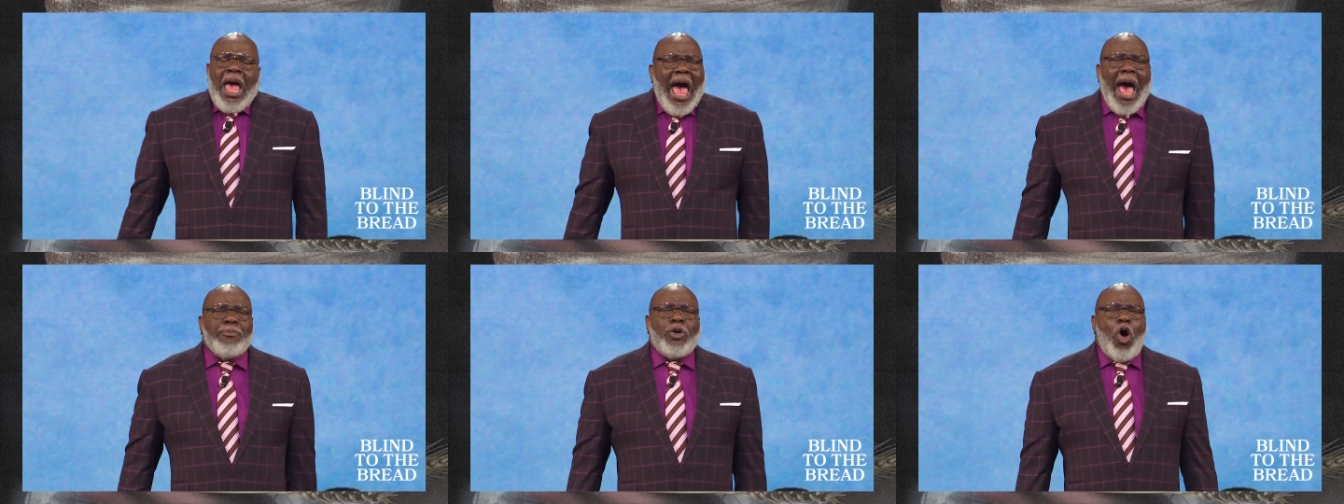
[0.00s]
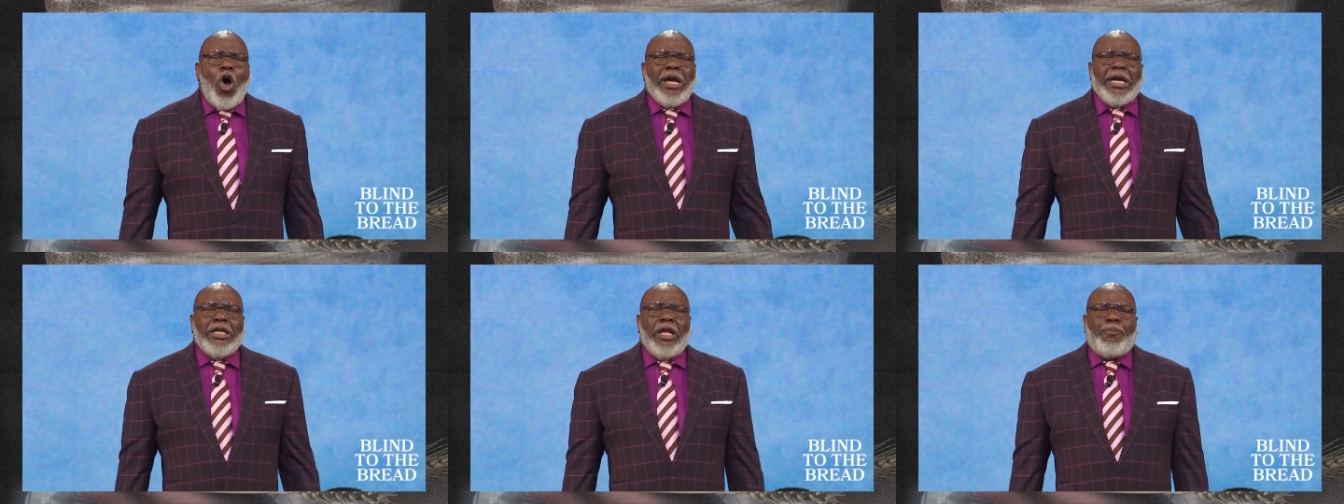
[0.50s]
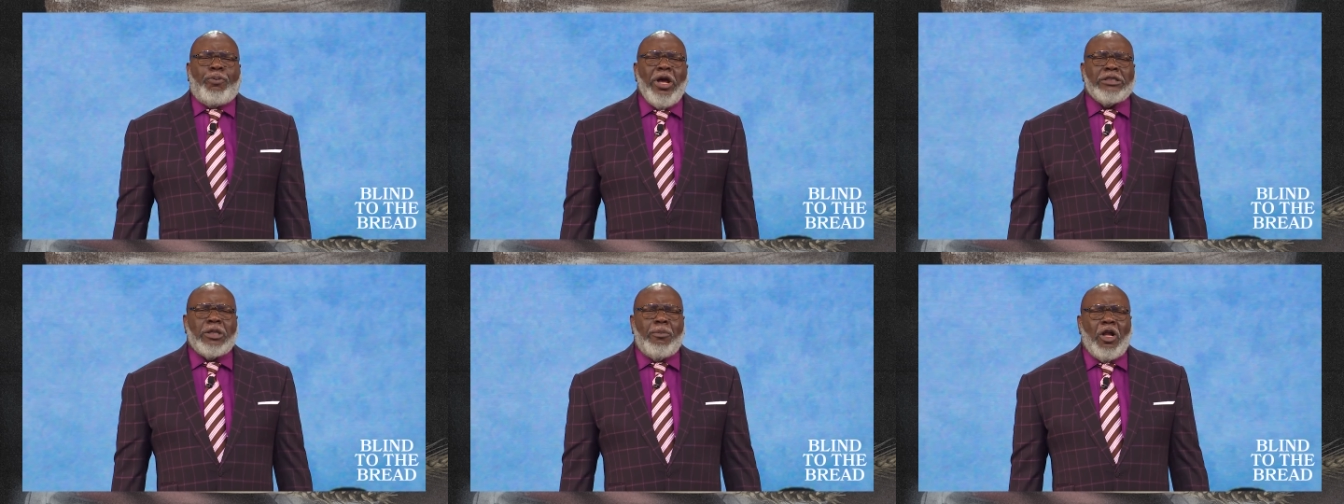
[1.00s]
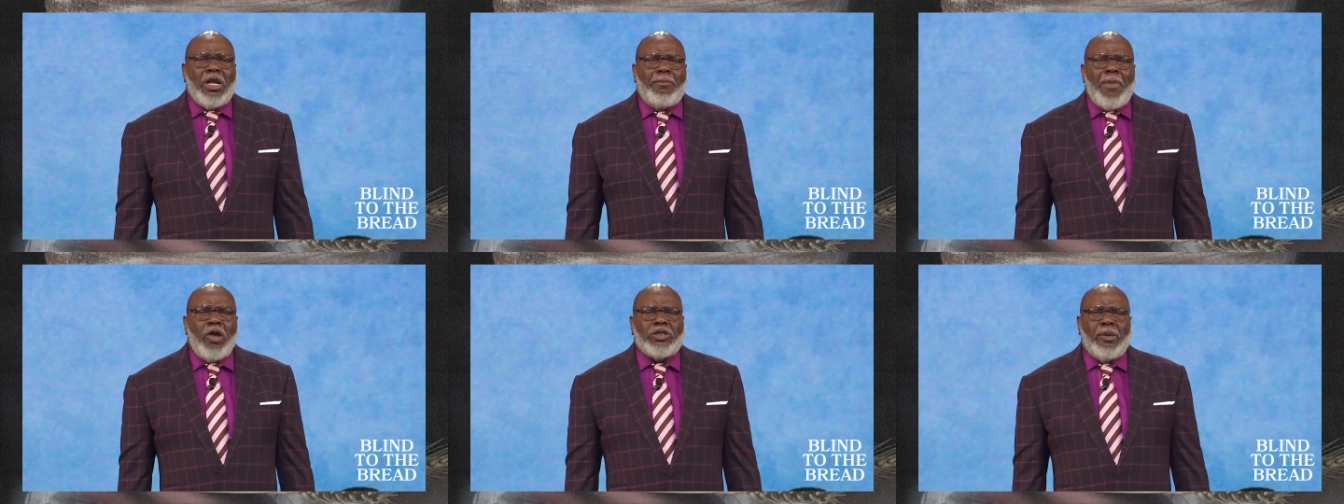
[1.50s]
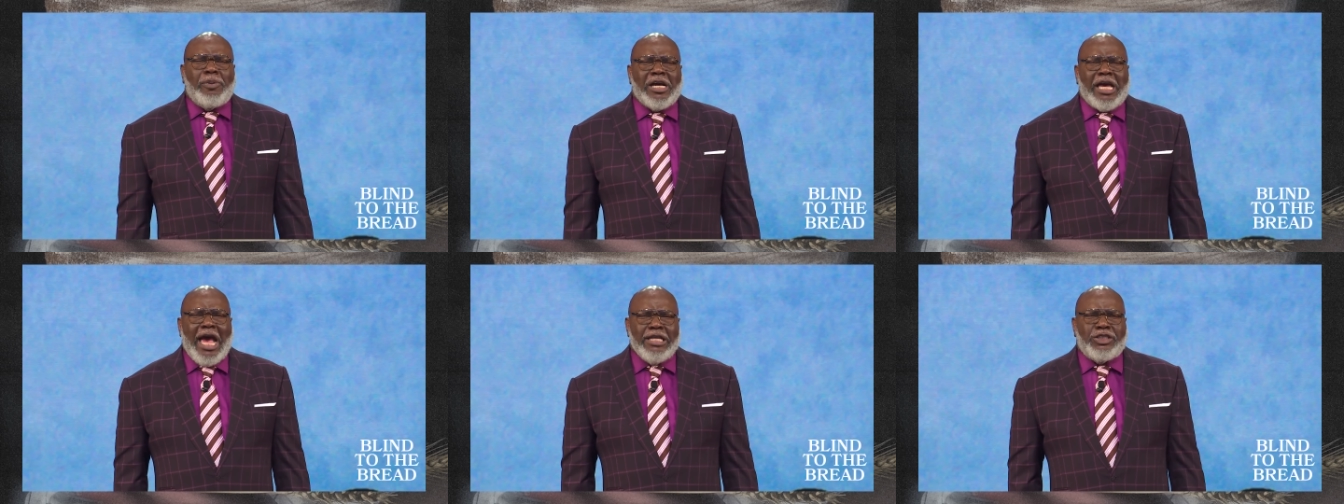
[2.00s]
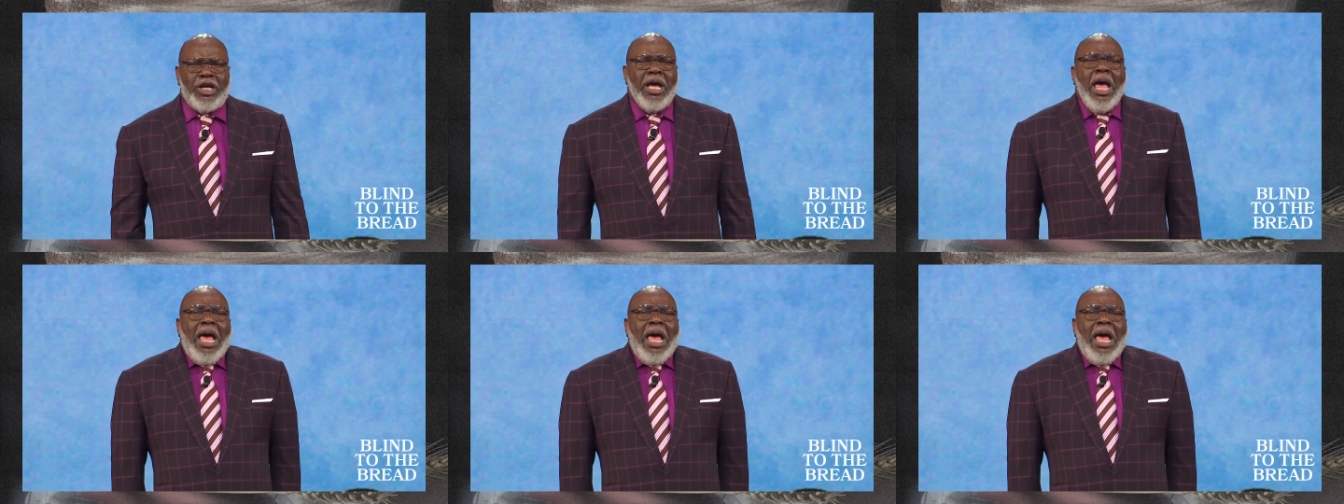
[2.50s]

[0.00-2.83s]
I'm going into principle of multiplication.